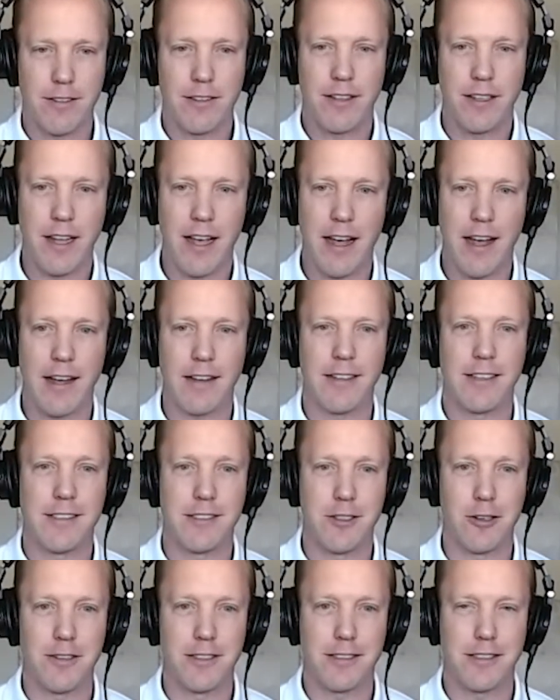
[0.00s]
Yeah. And
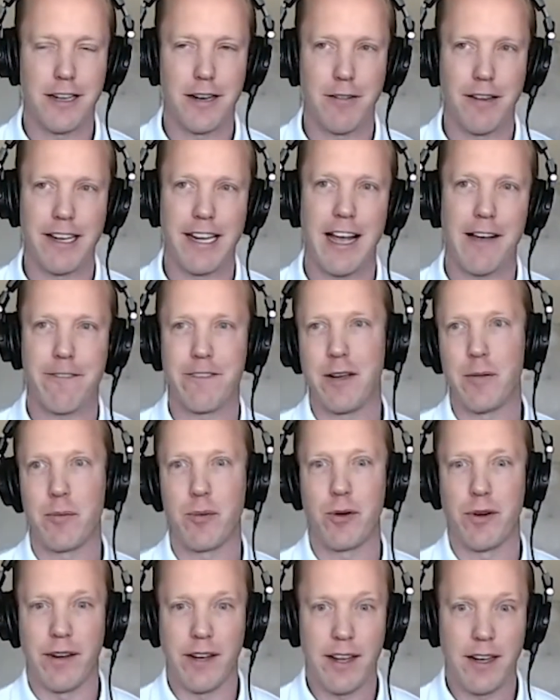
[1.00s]
so instead of like having to
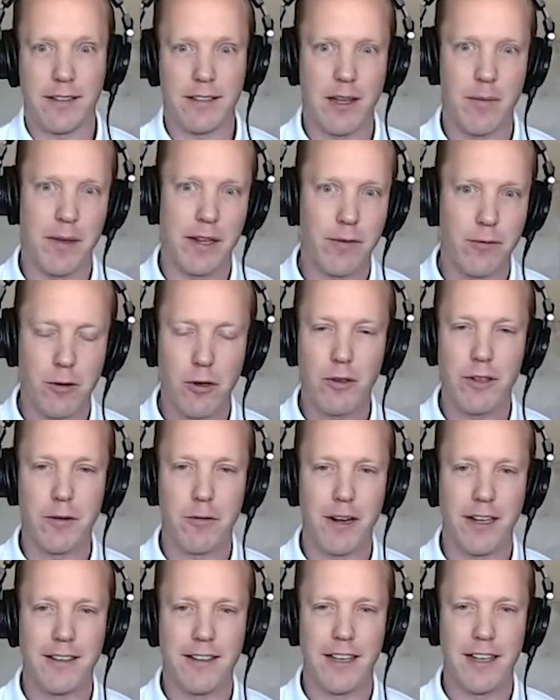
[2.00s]
predict, I mean, really
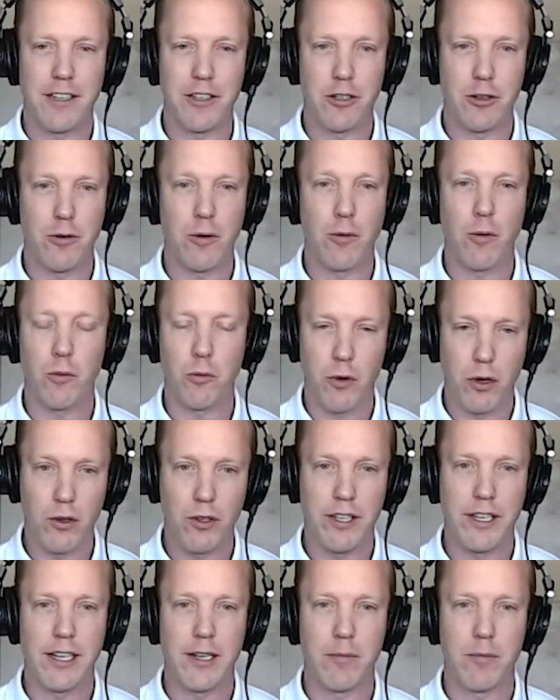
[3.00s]
right then you were
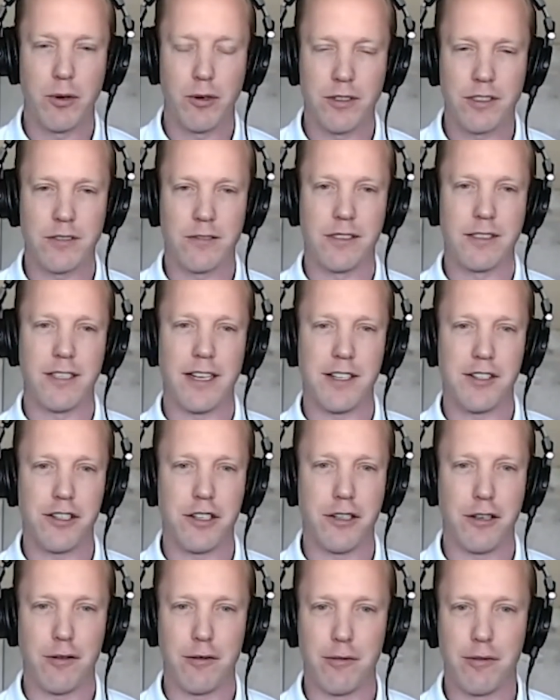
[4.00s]
really in
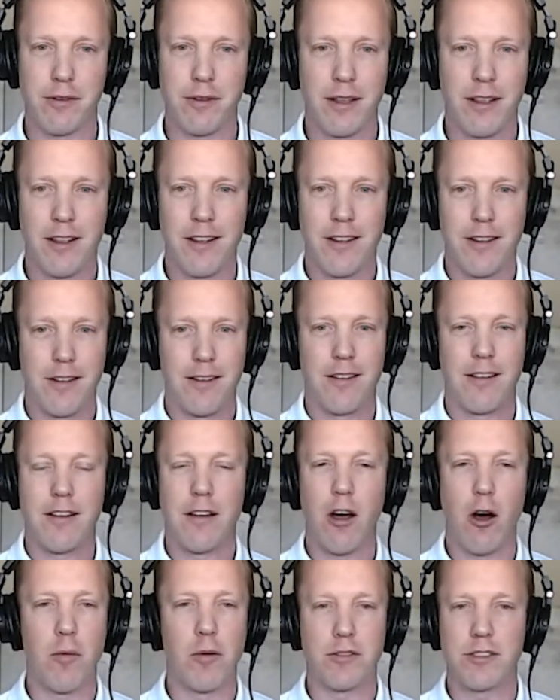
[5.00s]
personalization of
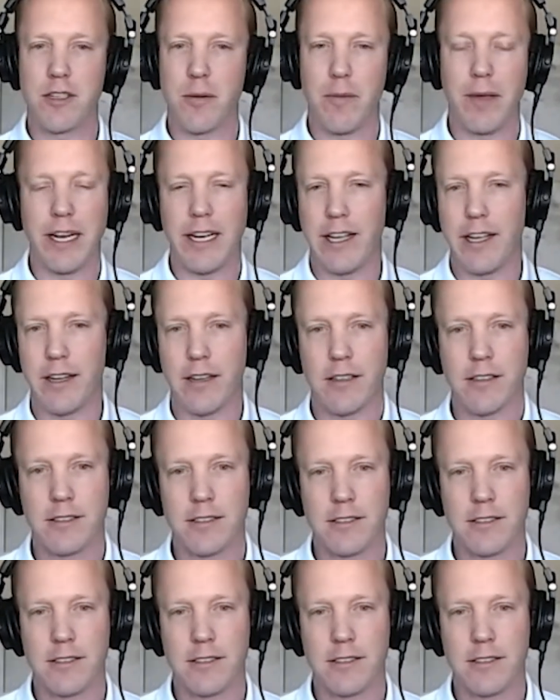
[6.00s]
almost immediate.